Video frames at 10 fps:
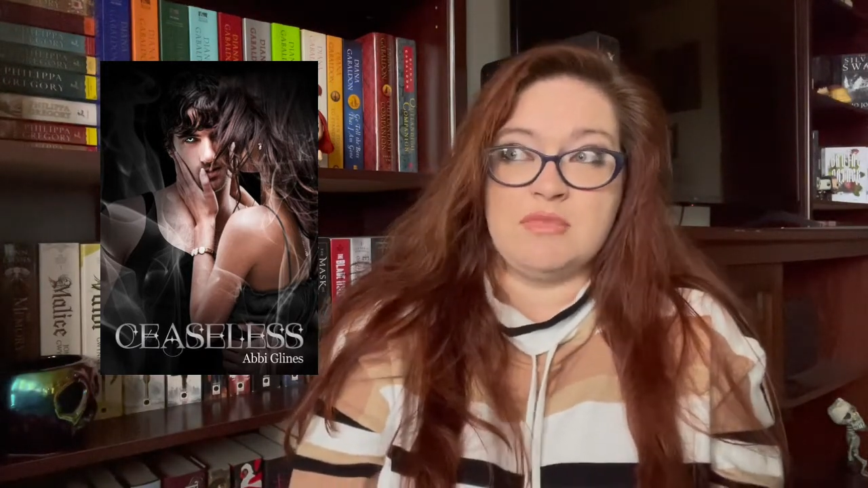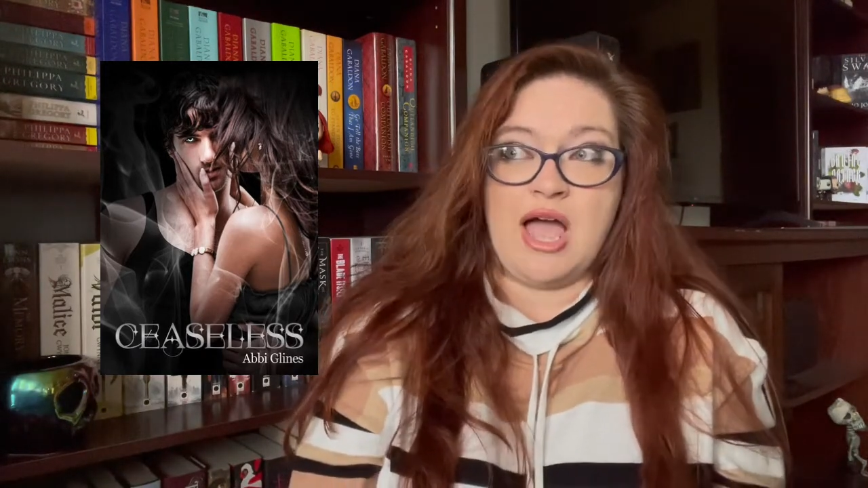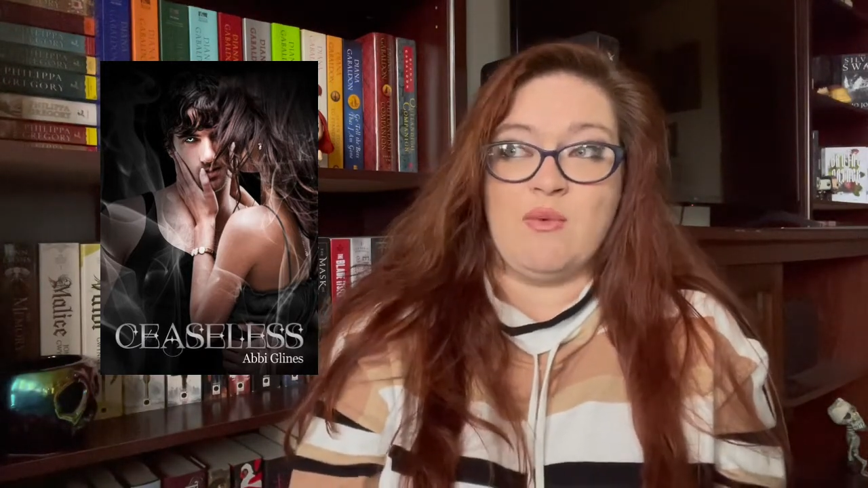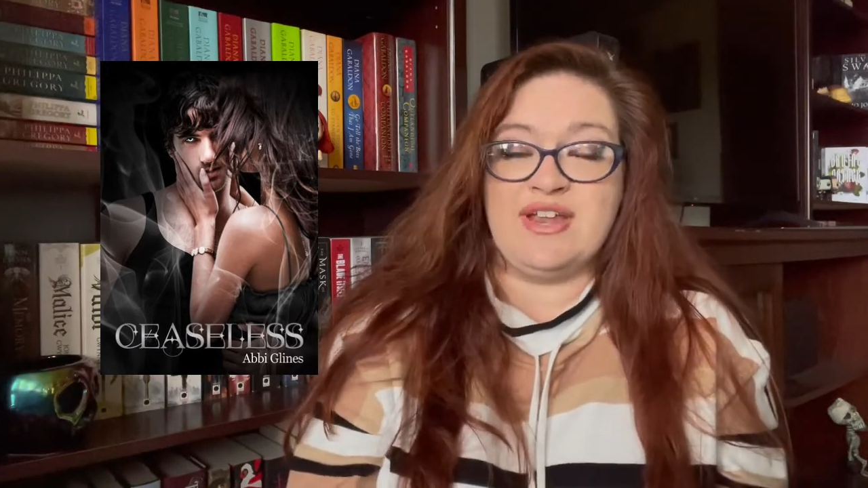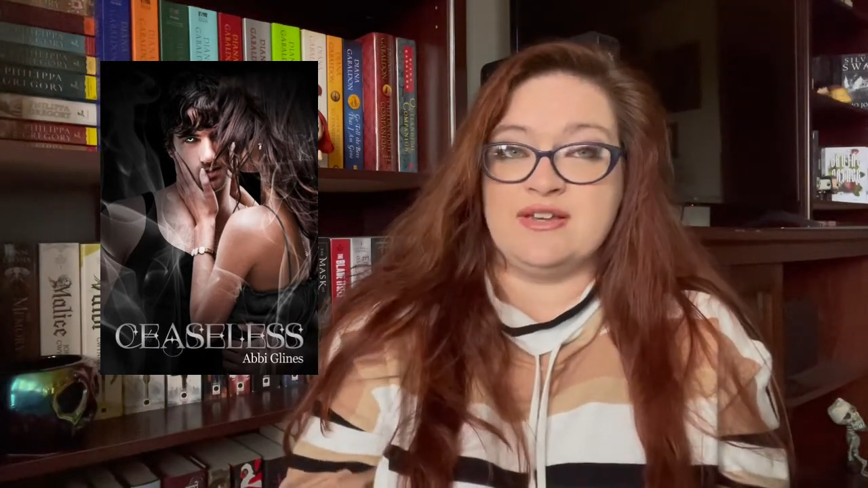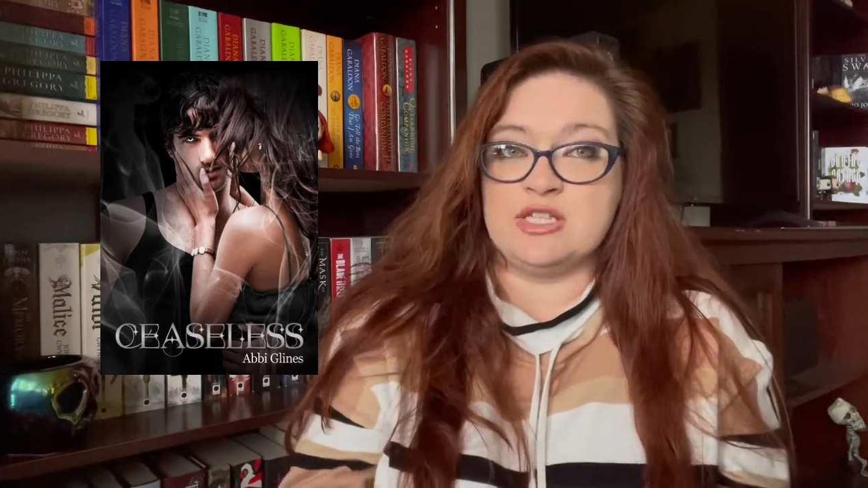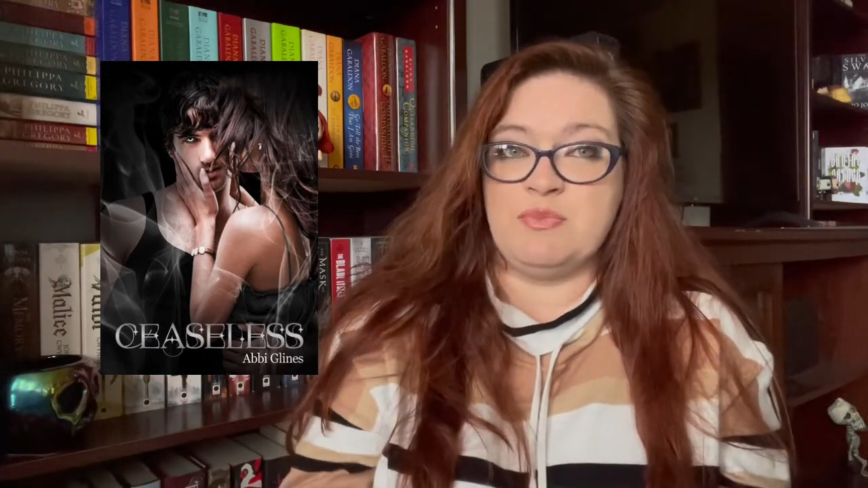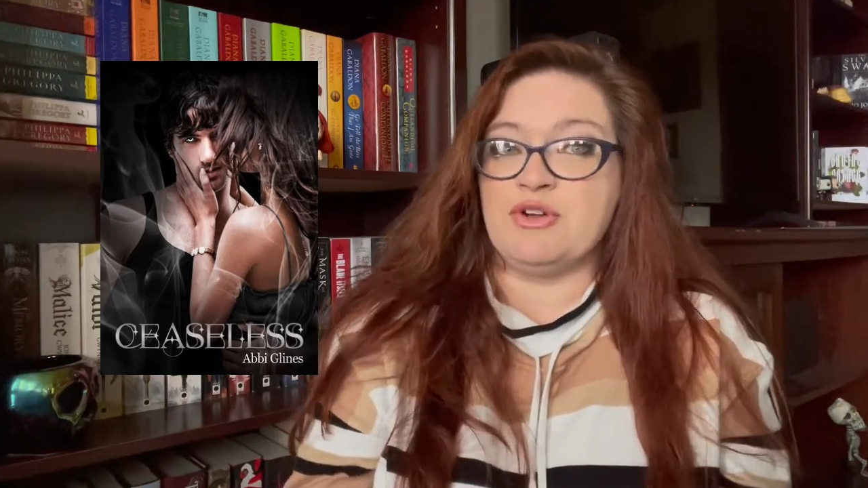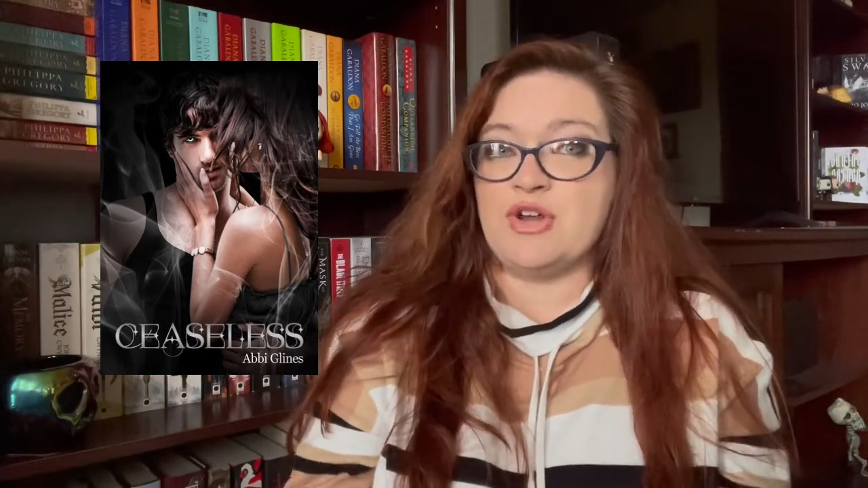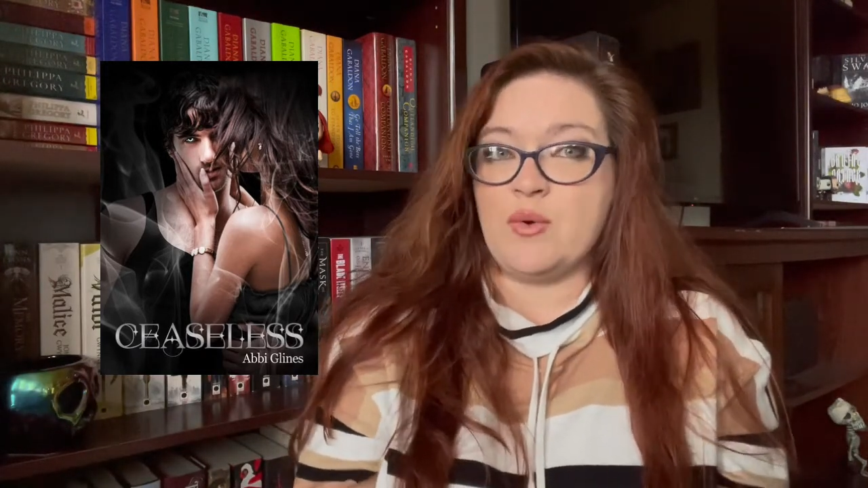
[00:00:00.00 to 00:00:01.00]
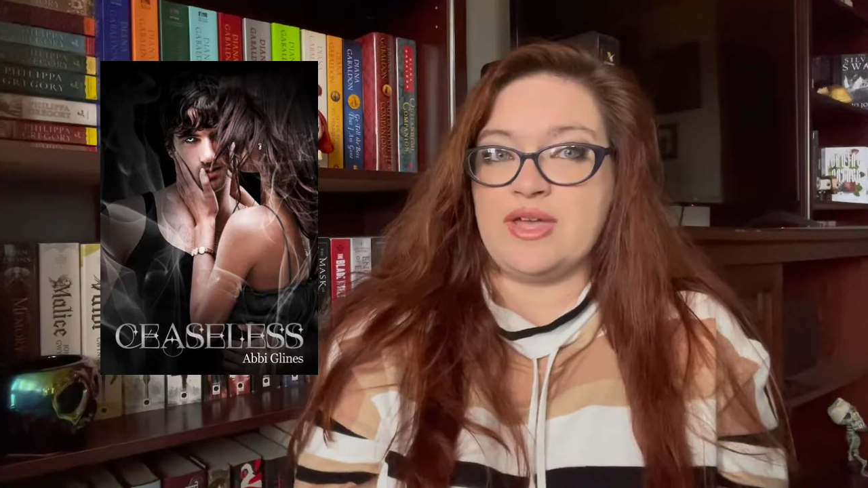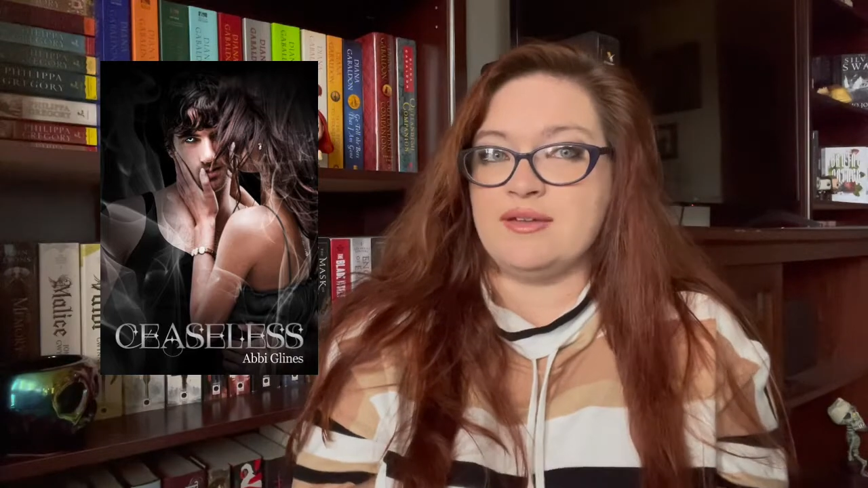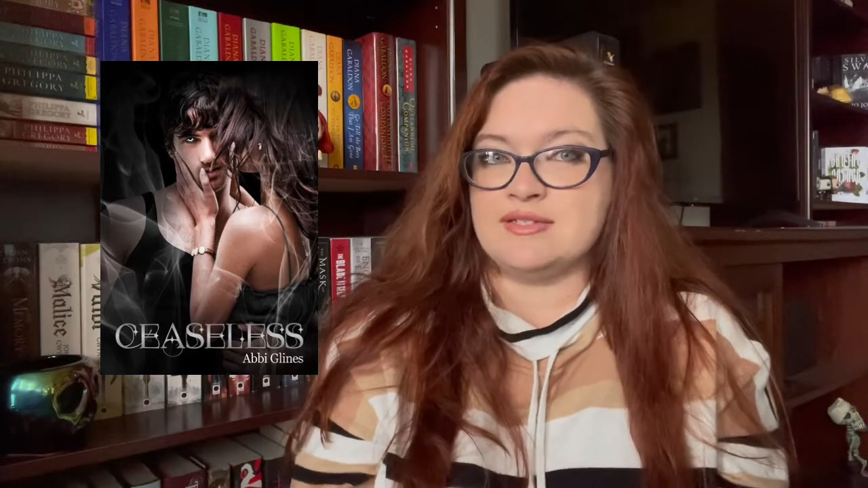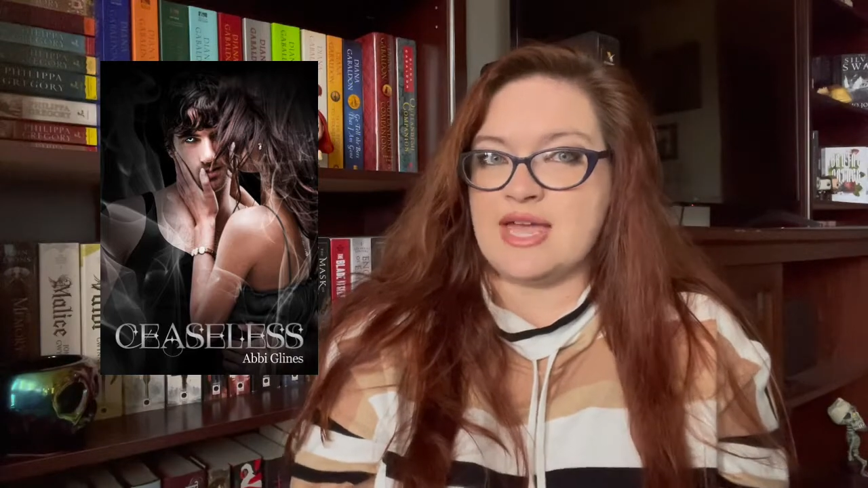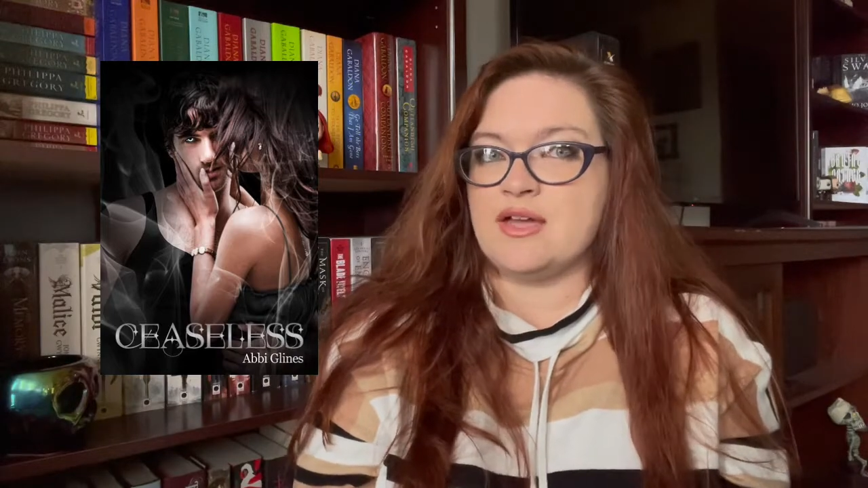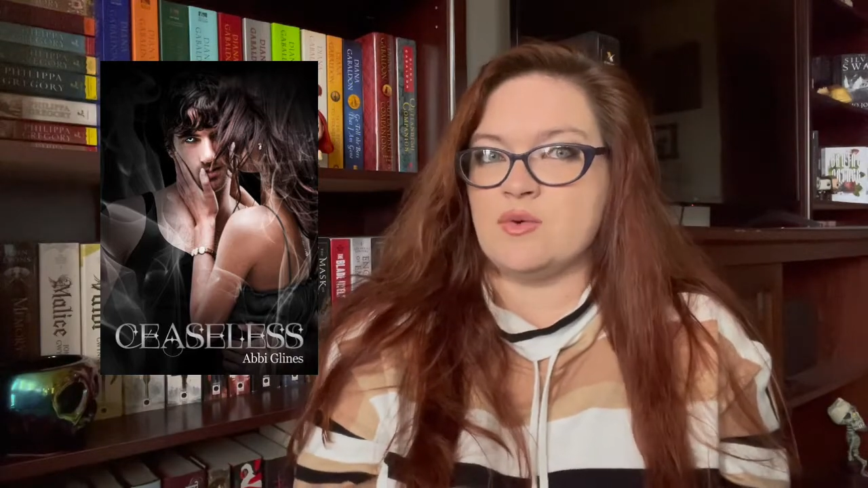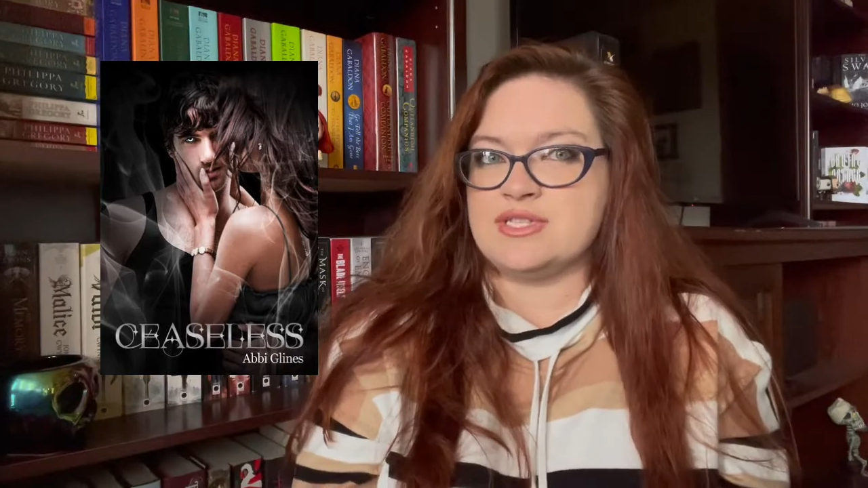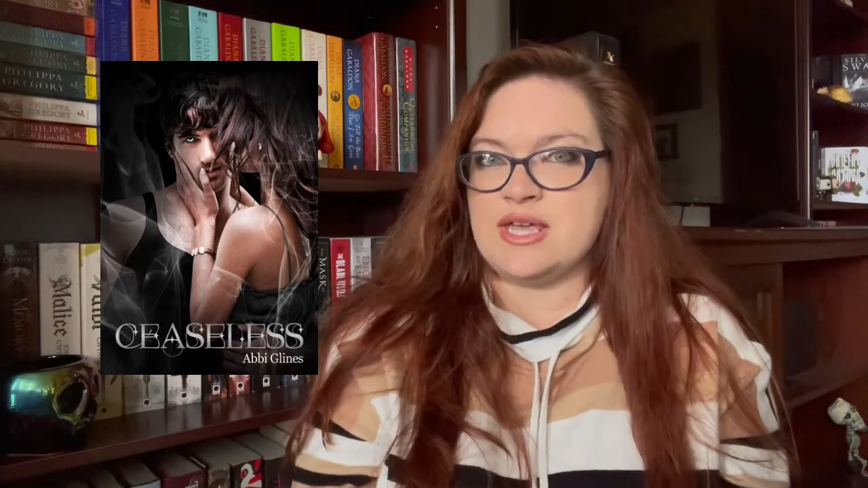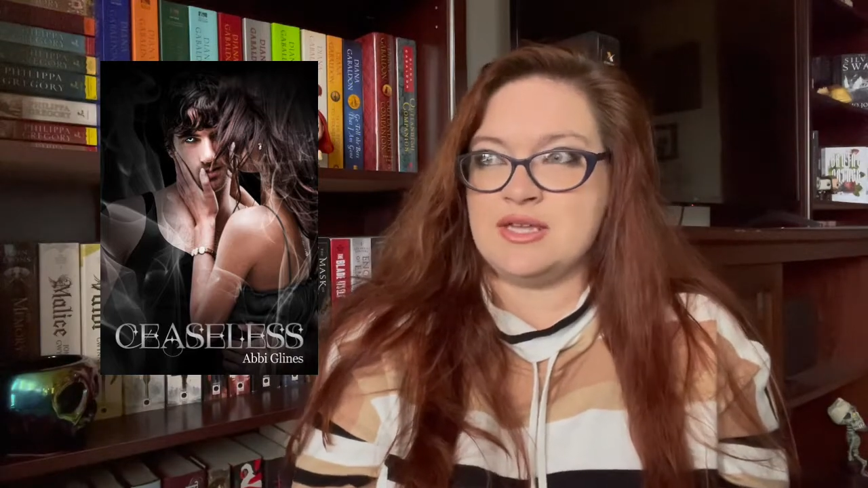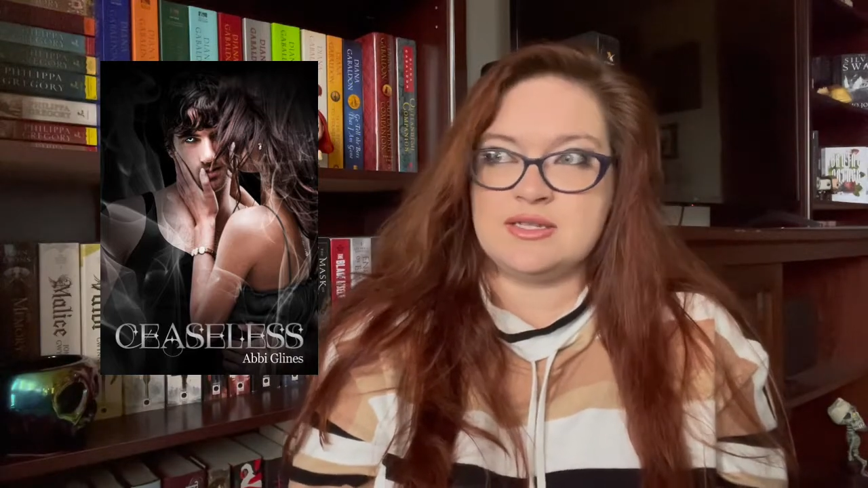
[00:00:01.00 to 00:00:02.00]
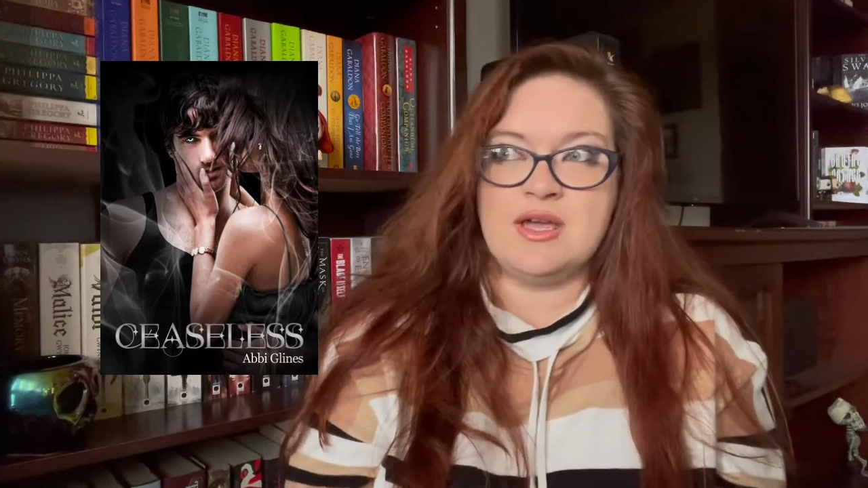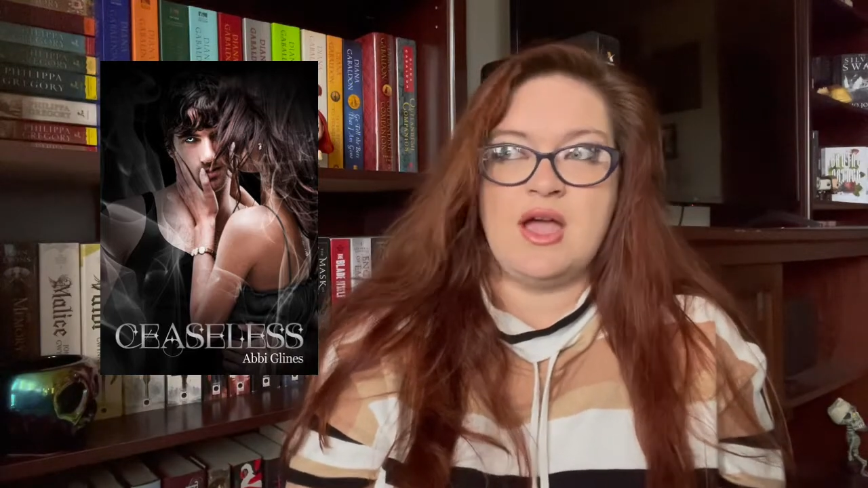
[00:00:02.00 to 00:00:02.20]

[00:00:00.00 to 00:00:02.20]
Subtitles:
I went into this book knowing Dank was it.